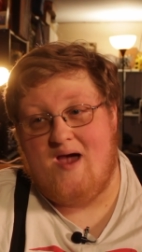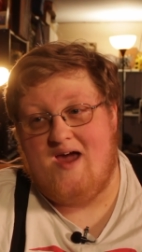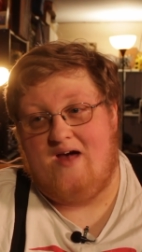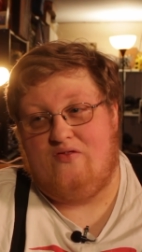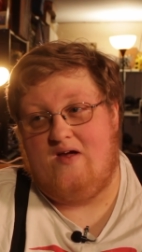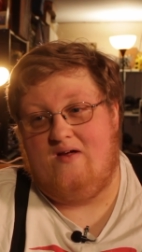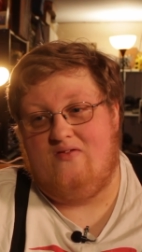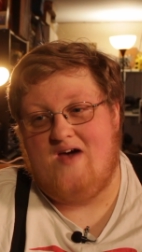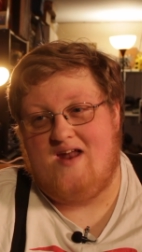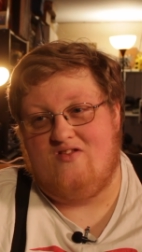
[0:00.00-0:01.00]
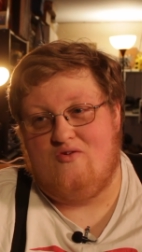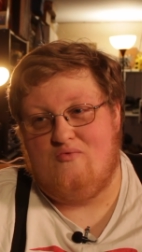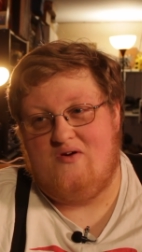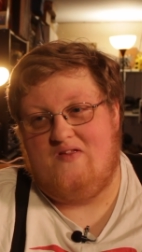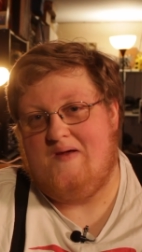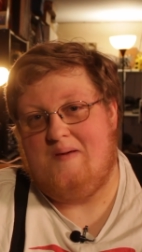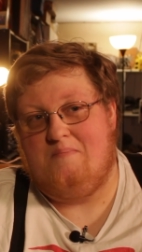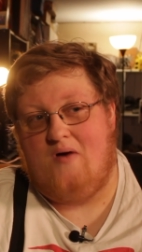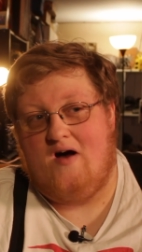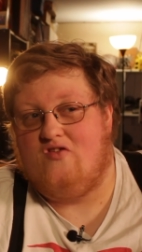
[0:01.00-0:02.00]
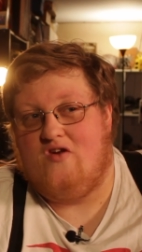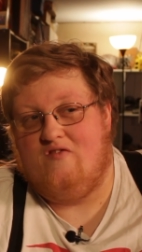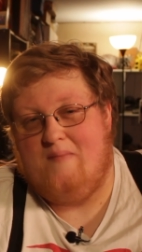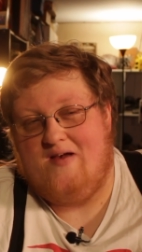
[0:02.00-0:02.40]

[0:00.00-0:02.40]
And I think that is a really positive